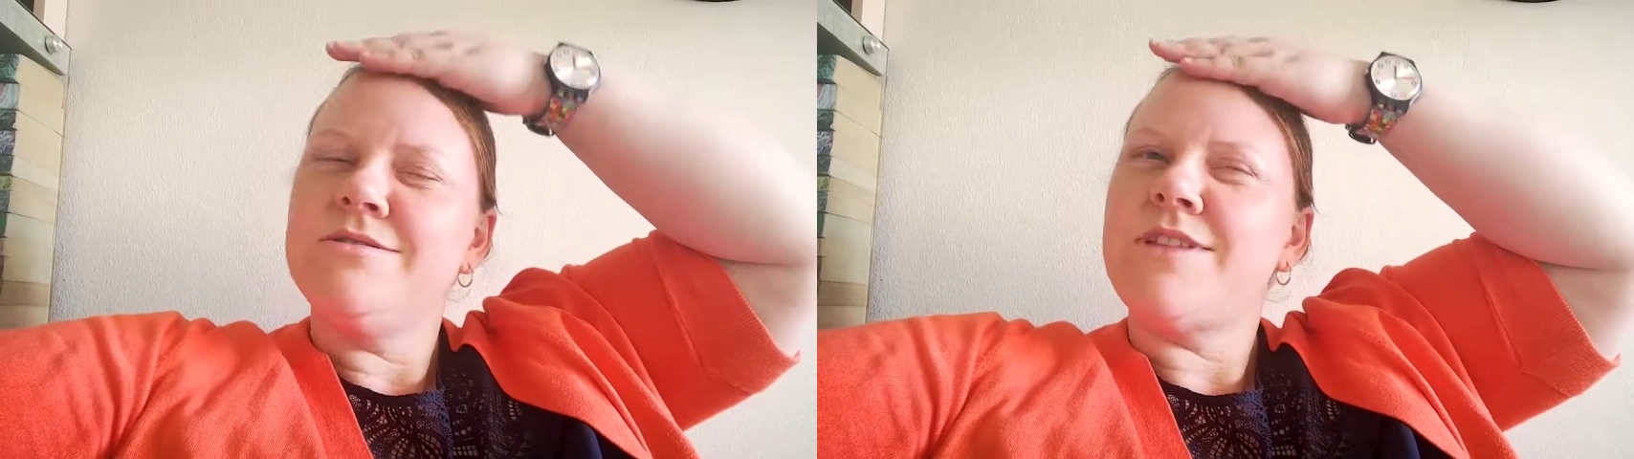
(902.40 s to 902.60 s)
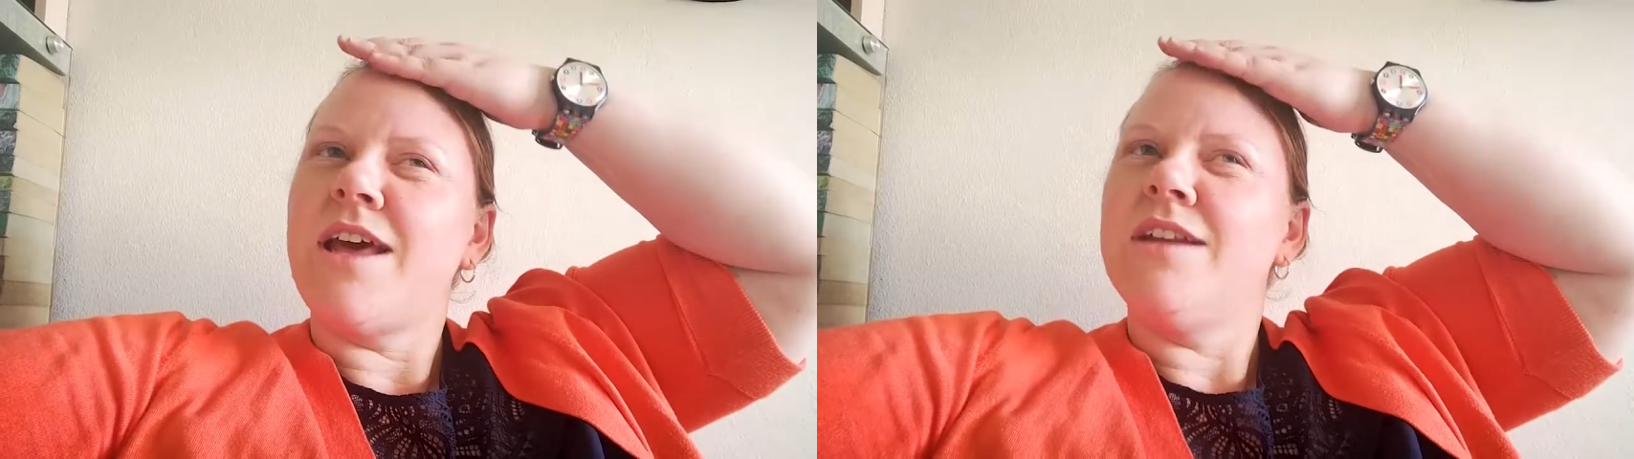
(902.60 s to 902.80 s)

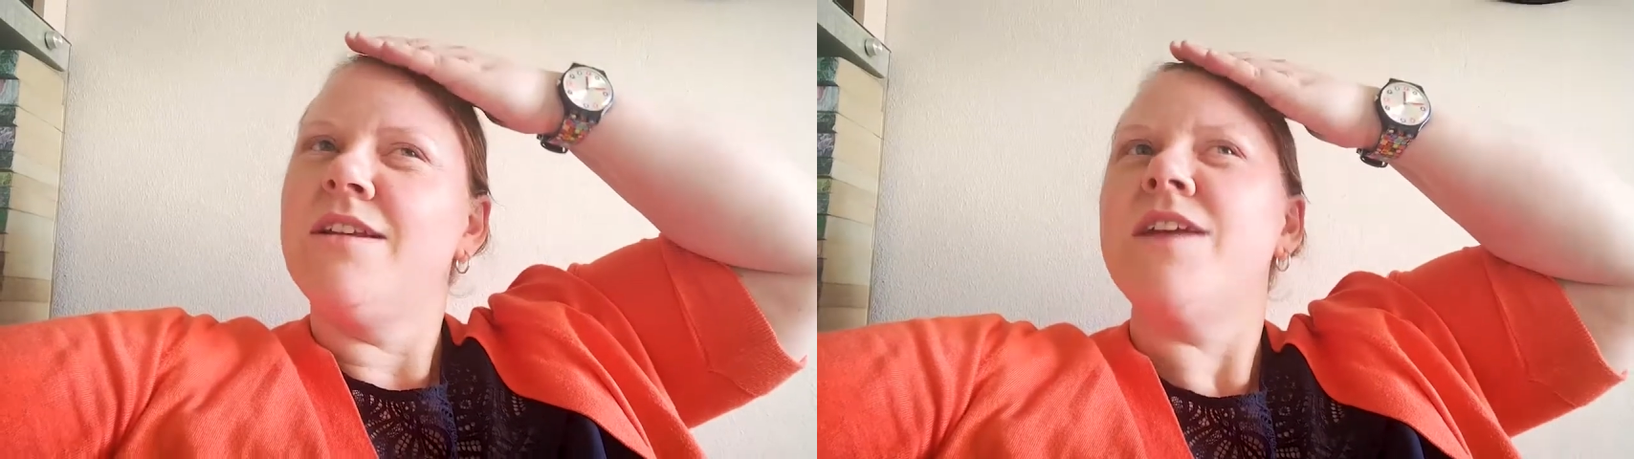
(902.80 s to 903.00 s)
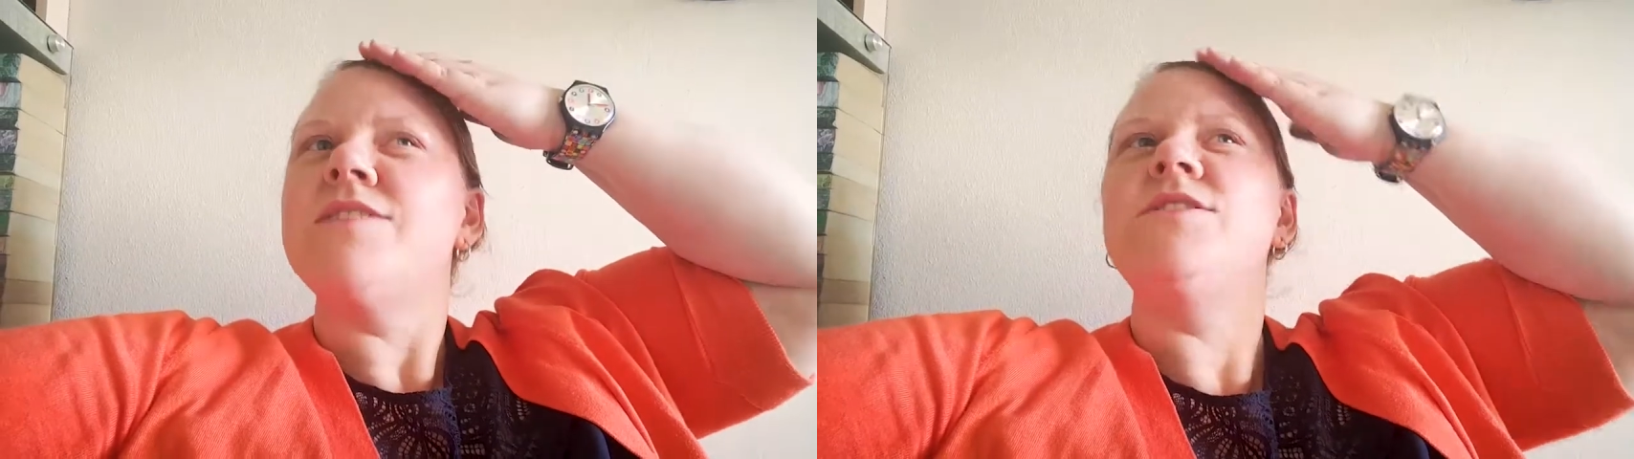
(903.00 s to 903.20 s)
that
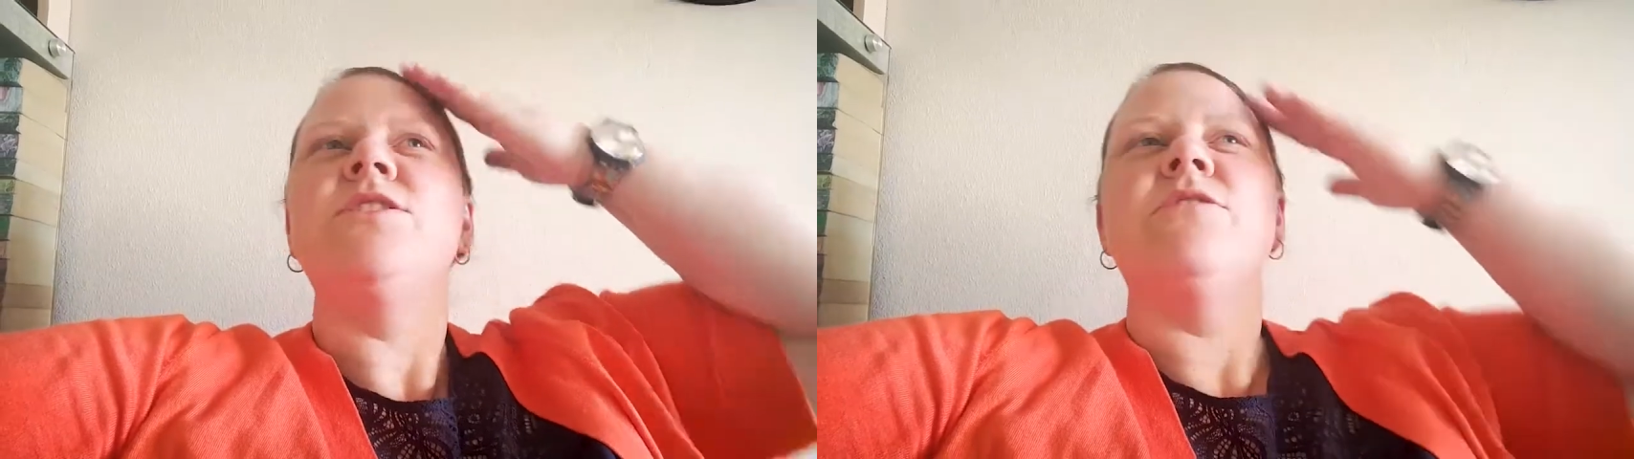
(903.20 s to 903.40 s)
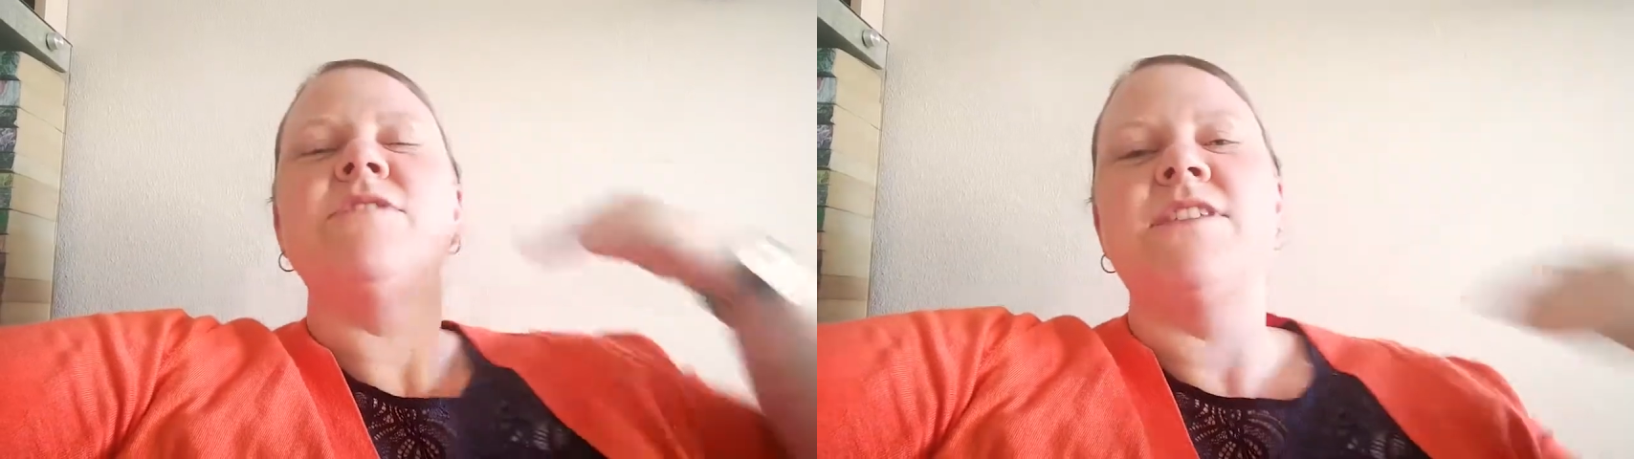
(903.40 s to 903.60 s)
Etsy
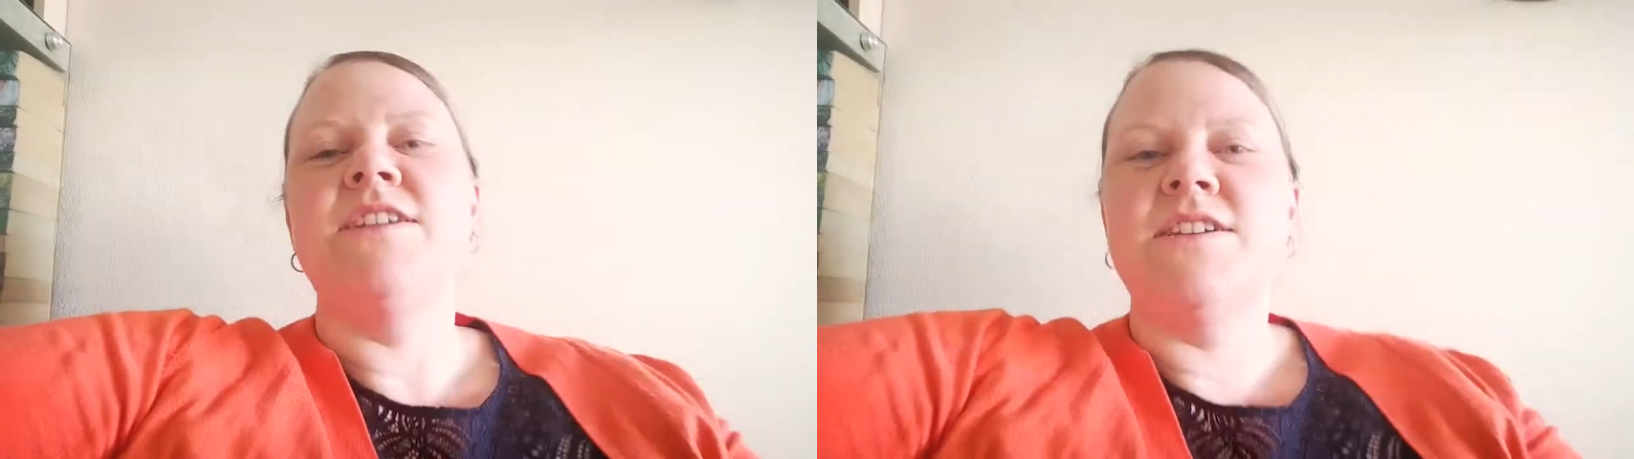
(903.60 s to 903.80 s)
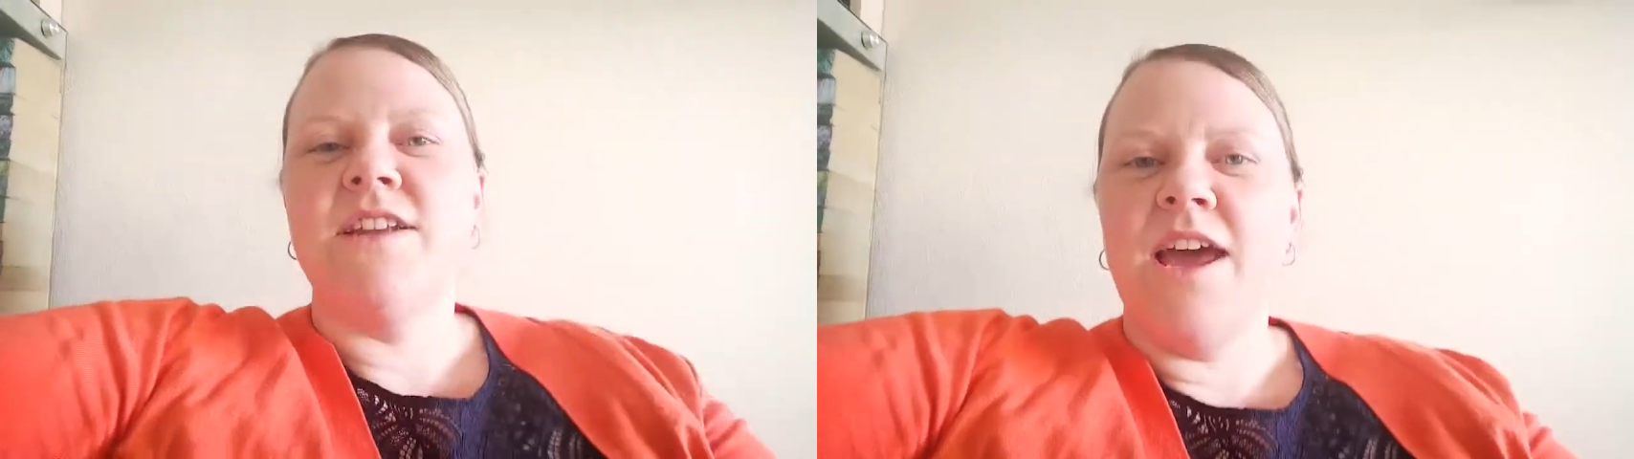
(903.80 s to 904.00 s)

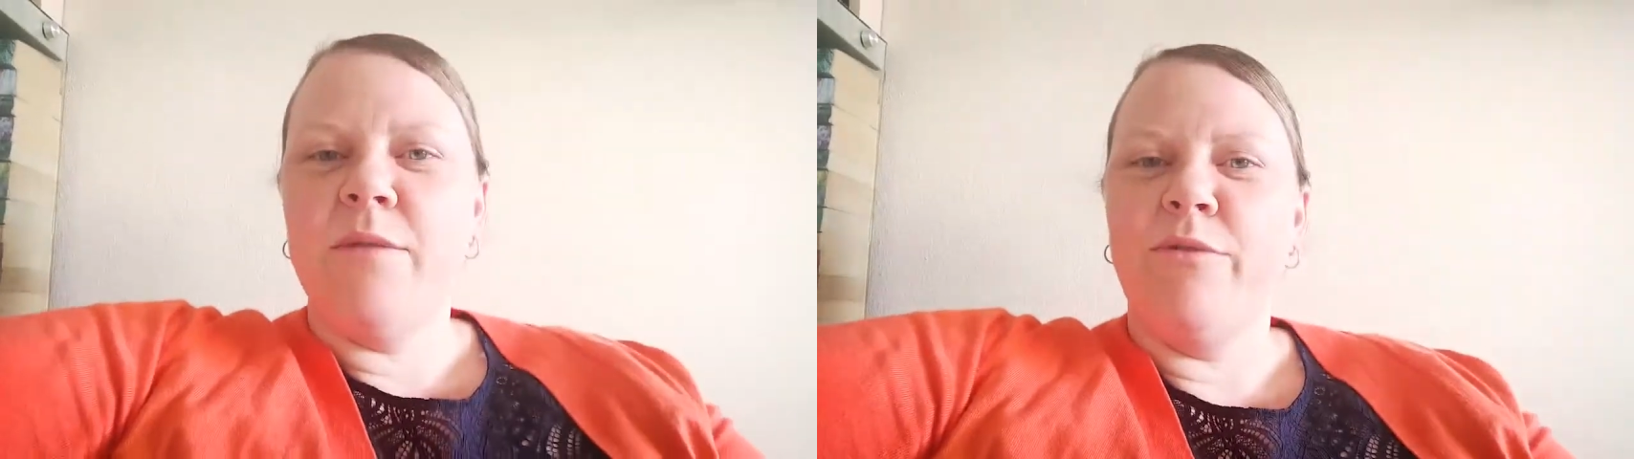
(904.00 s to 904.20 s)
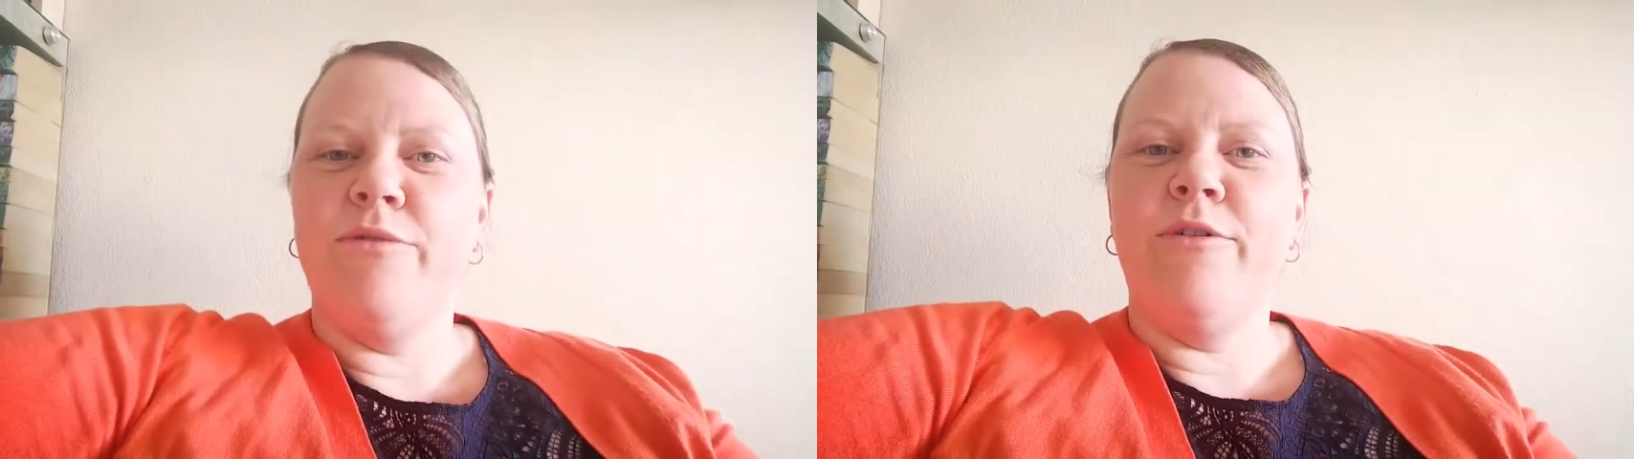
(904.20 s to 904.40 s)
conversation I had
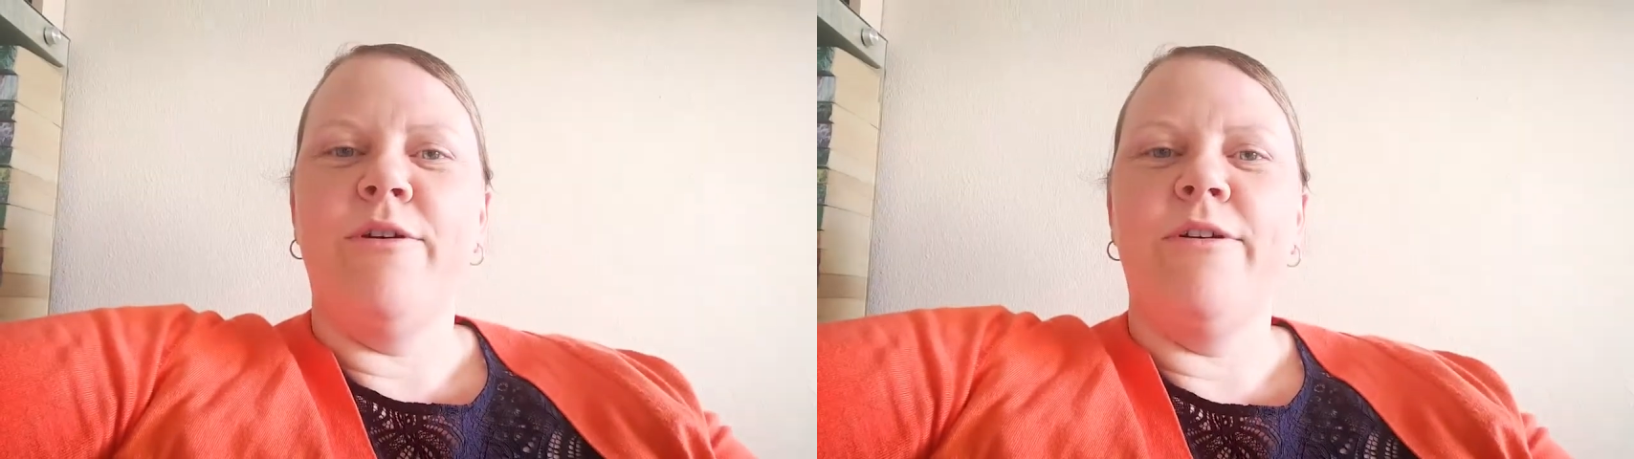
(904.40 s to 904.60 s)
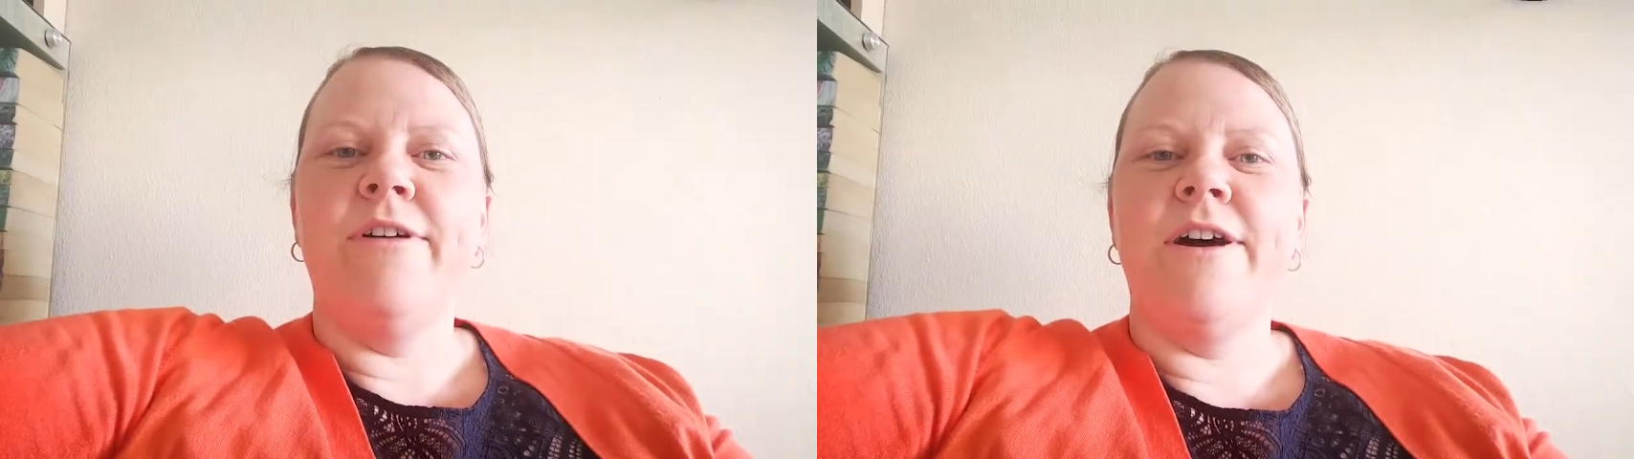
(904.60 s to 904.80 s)
before,